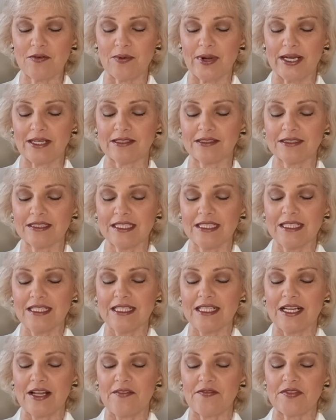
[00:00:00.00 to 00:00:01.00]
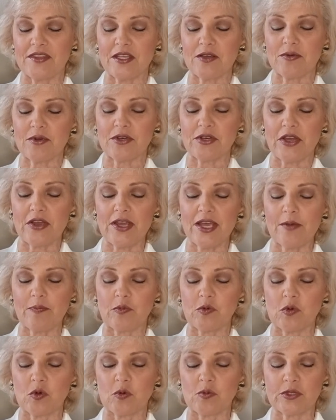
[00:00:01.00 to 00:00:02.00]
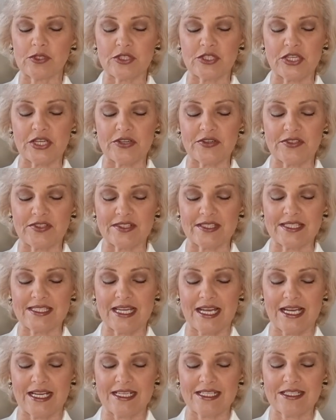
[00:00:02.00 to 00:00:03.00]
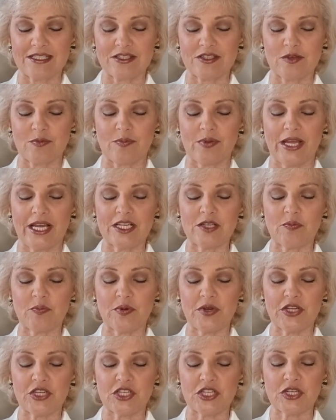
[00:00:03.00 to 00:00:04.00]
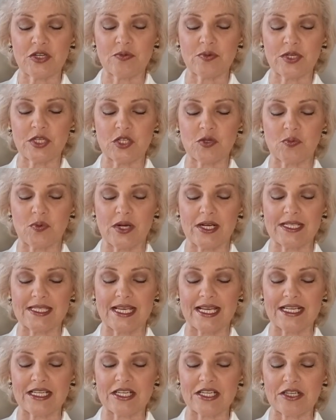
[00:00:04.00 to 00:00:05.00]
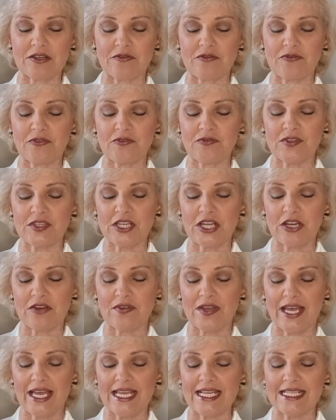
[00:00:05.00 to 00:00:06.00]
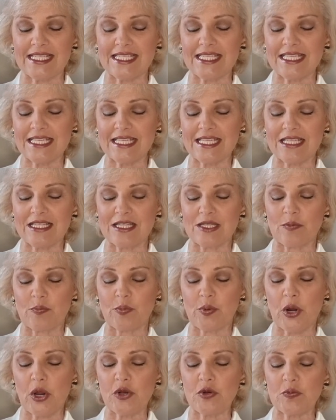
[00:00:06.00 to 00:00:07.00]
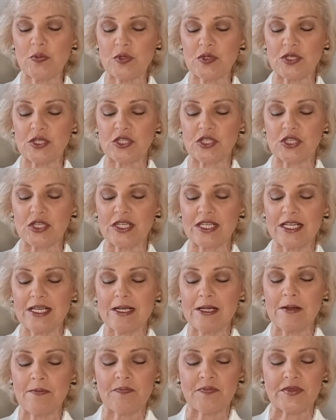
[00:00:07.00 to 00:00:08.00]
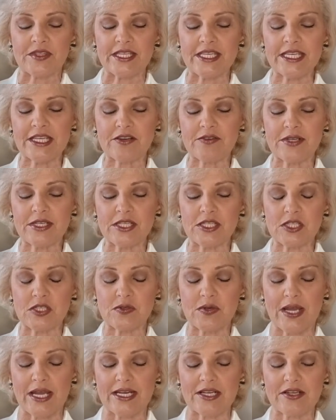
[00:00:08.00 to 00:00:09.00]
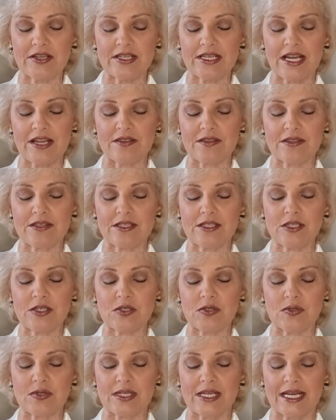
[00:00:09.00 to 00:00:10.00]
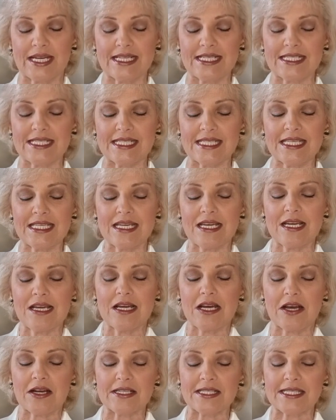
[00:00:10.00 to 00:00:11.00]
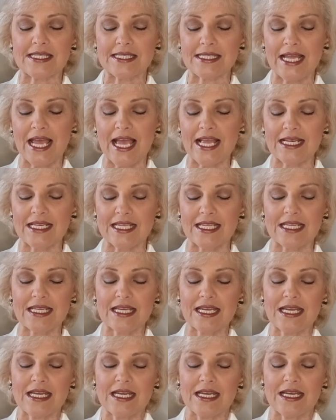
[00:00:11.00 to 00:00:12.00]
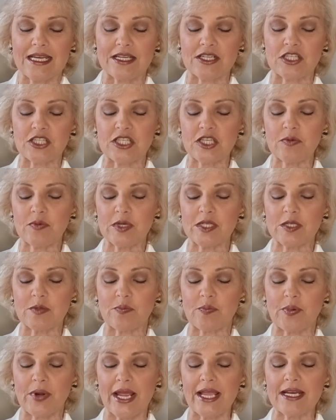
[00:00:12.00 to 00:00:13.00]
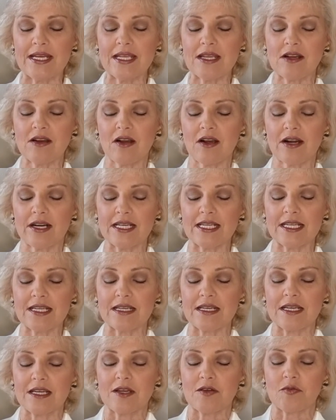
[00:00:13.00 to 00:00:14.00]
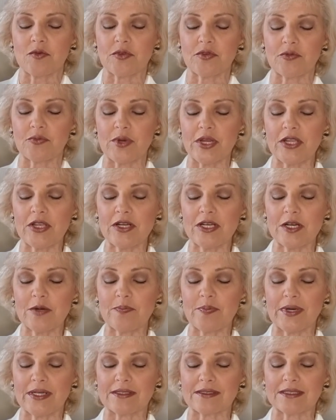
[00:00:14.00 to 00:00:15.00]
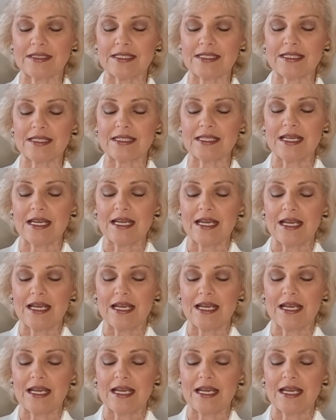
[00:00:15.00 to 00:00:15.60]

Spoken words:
well, and there were no abnormal general signs. Her blood pressure, which was 150/80 in the prone position, decreased to 130/90 on standing, and she was bradycardic with regular pulses,